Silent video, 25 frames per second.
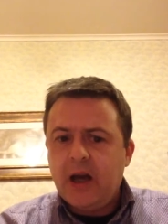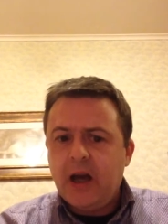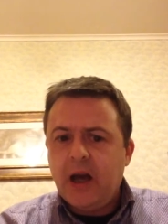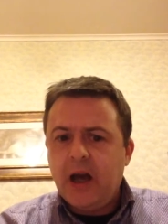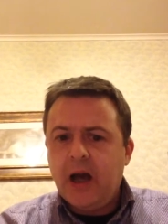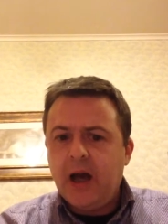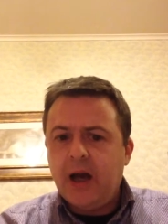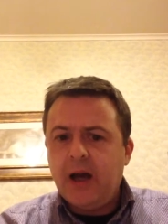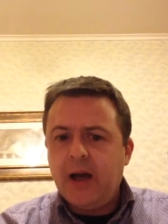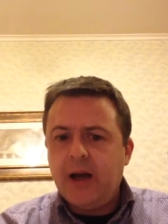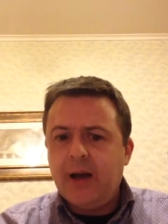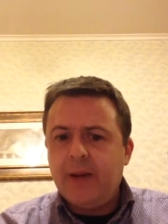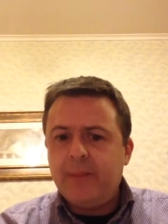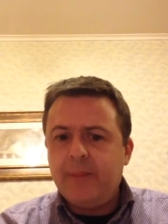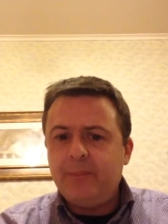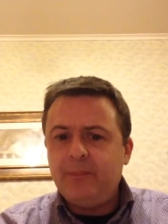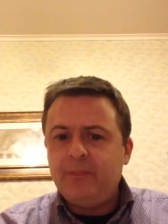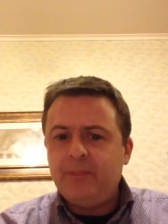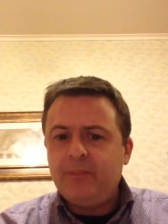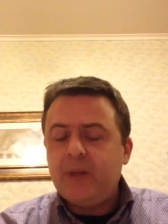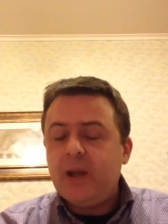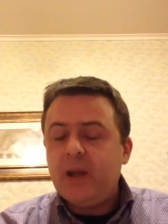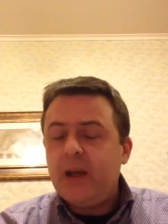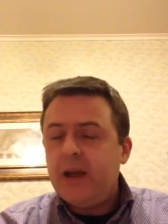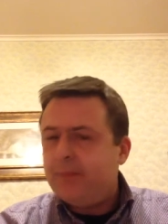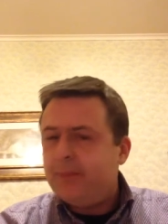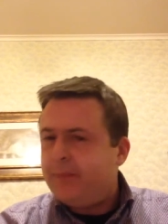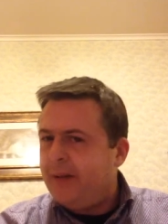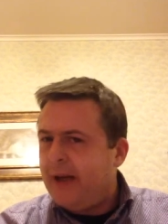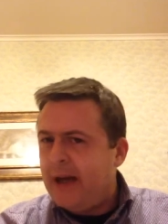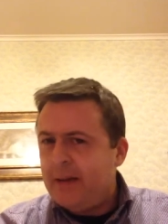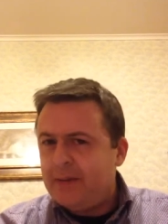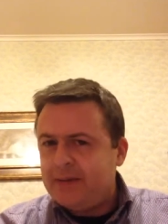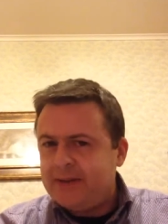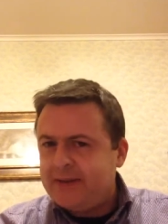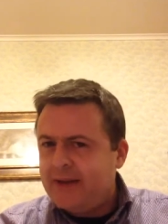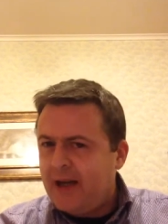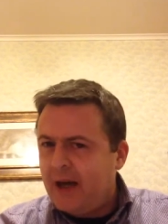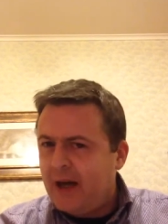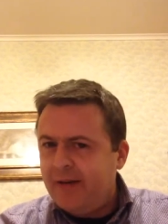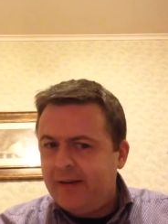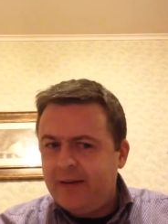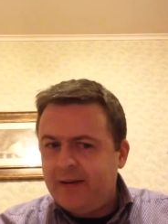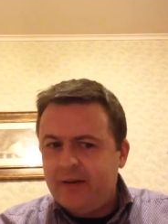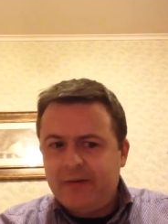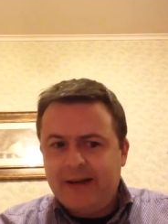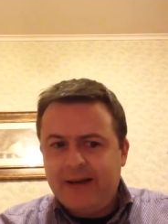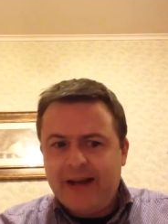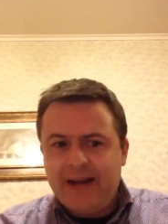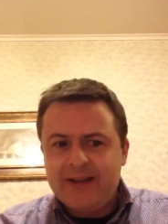Be able to carry
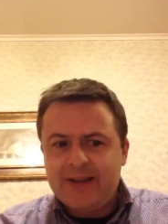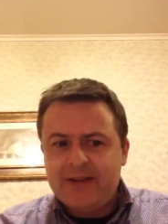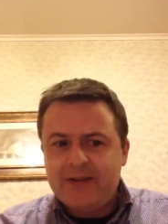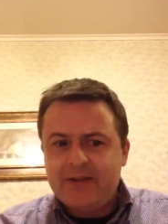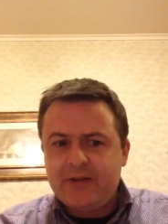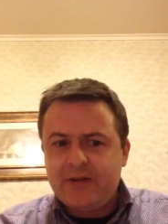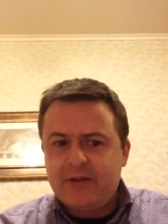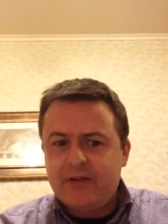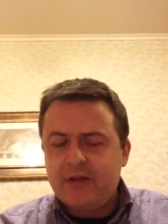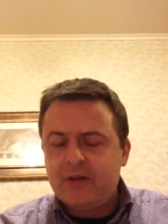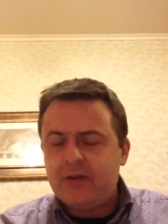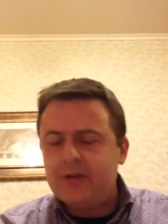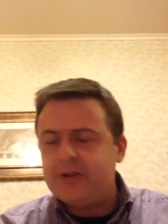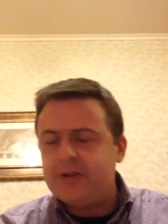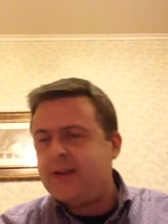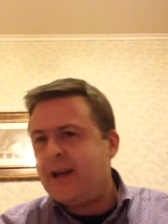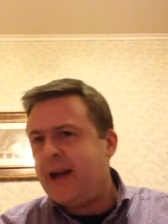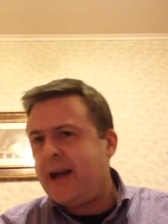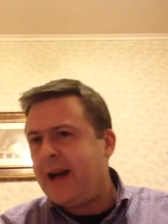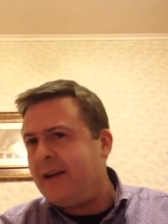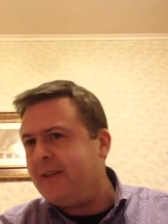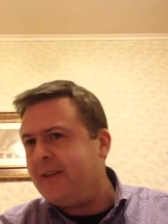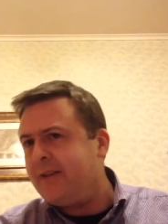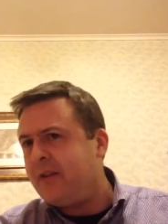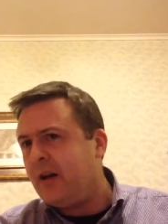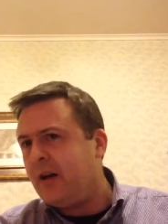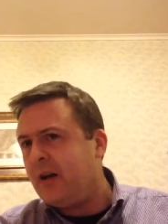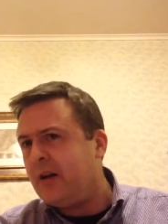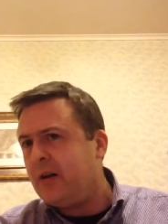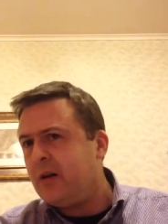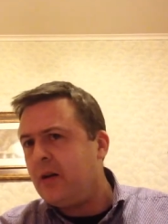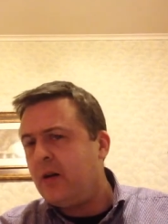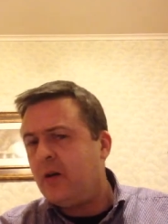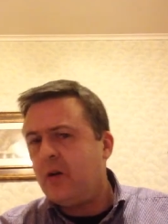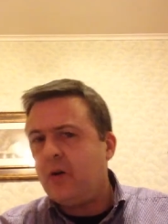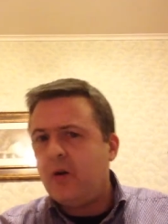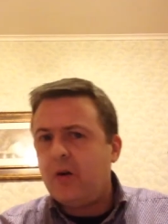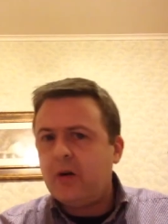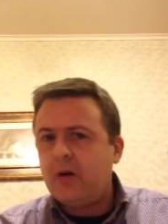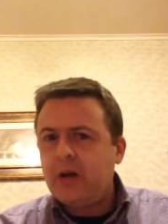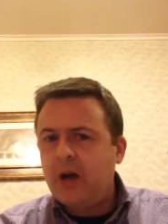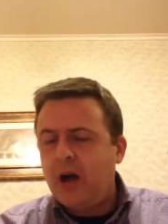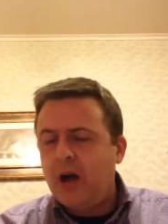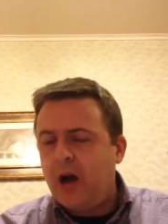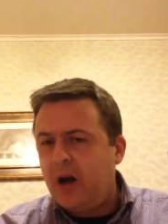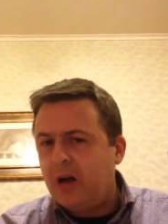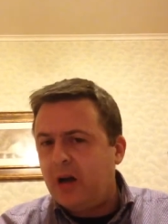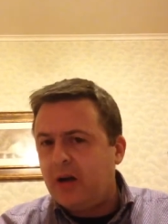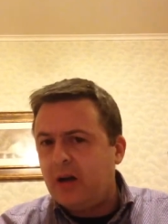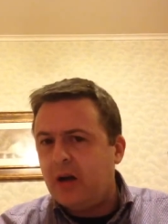three astronauts and or
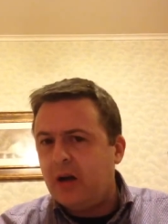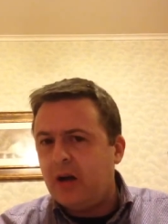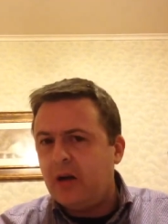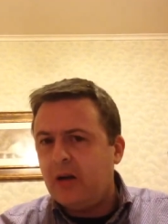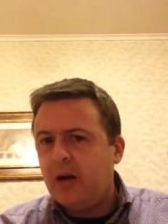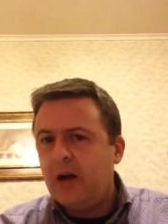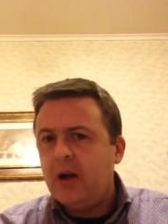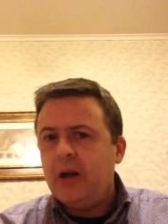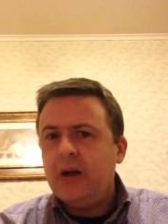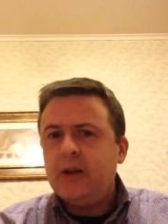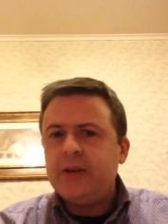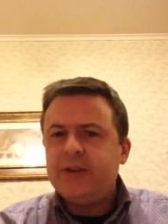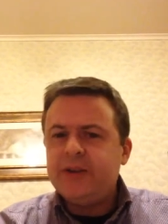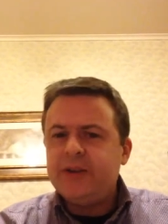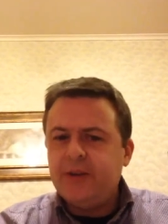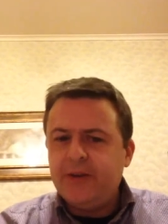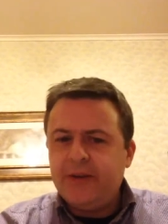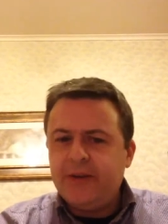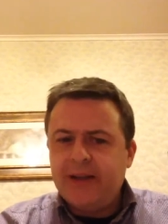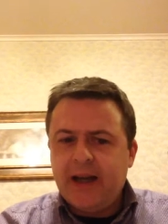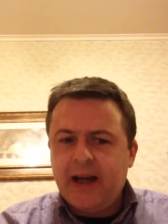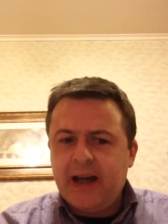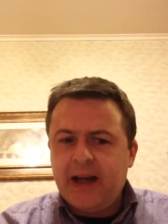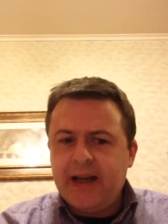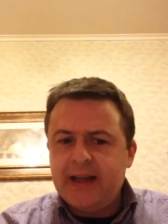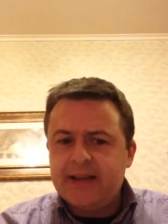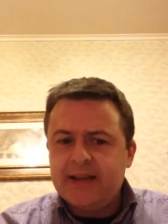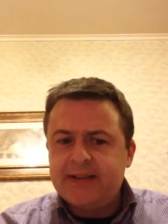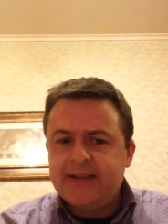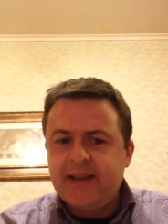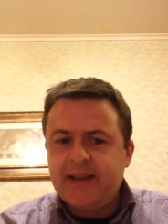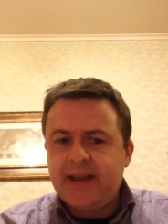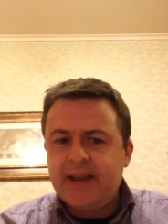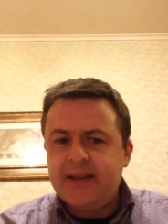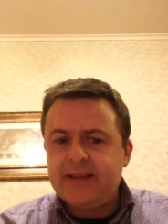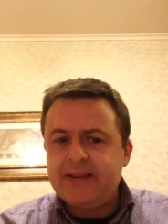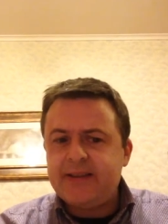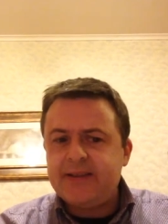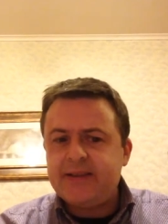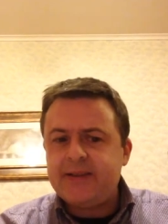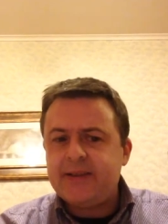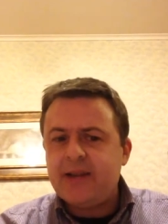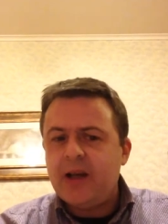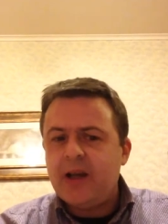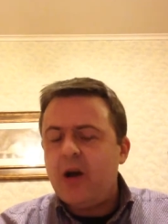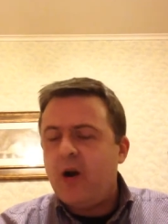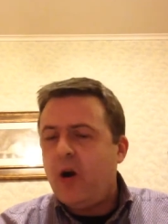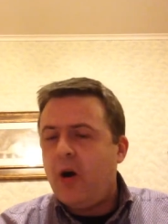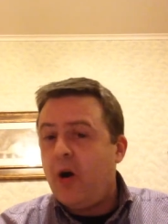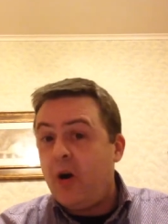cargo to the ISS
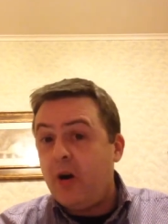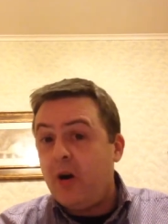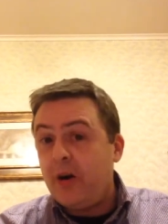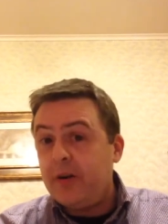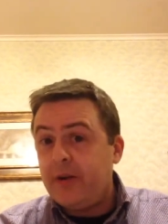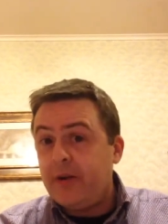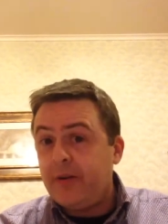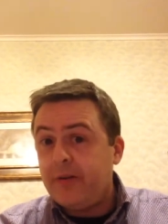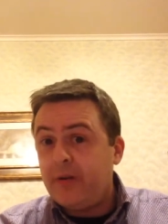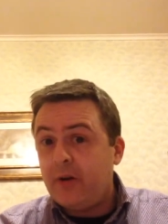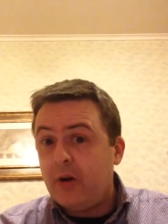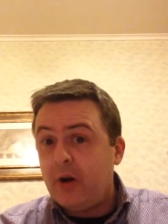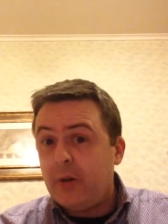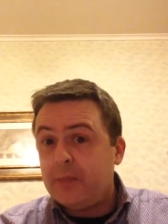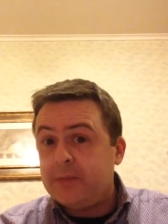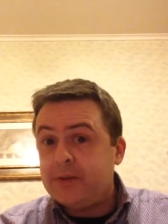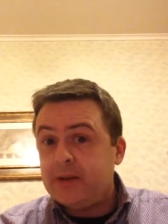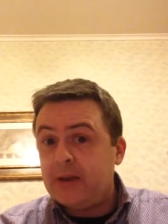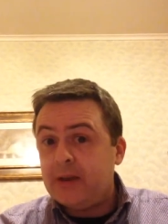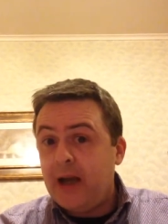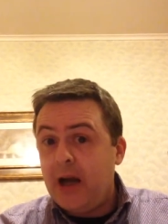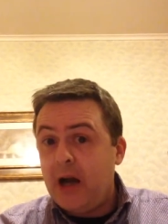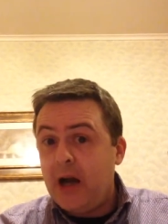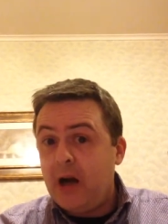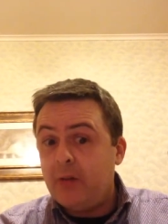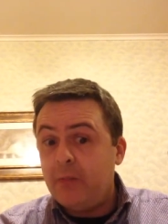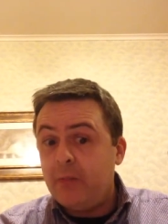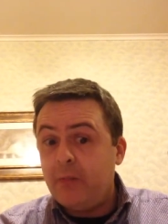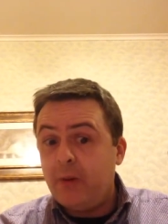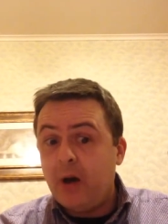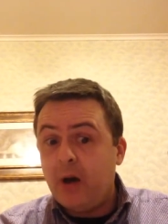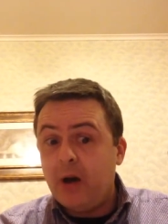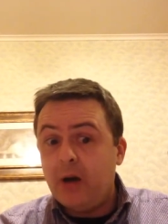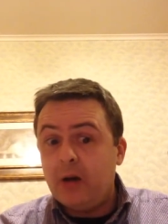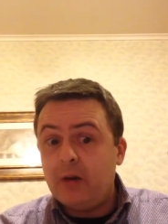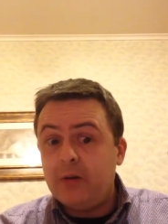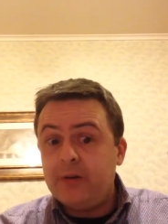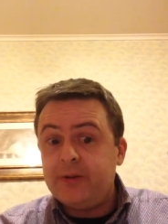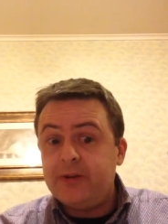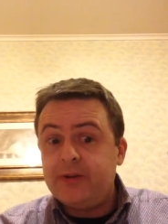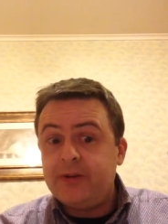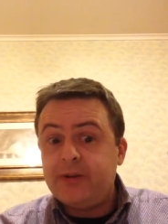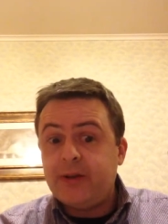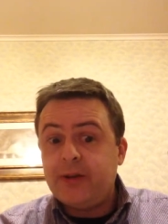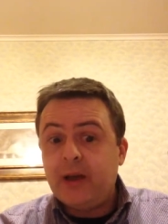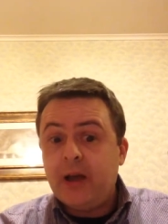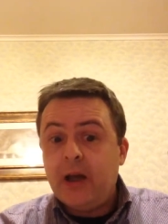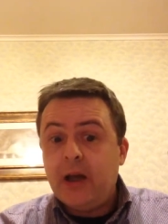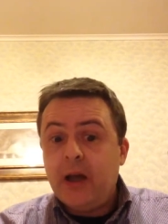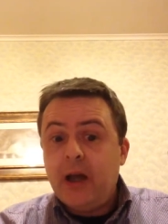or another orbital outpost.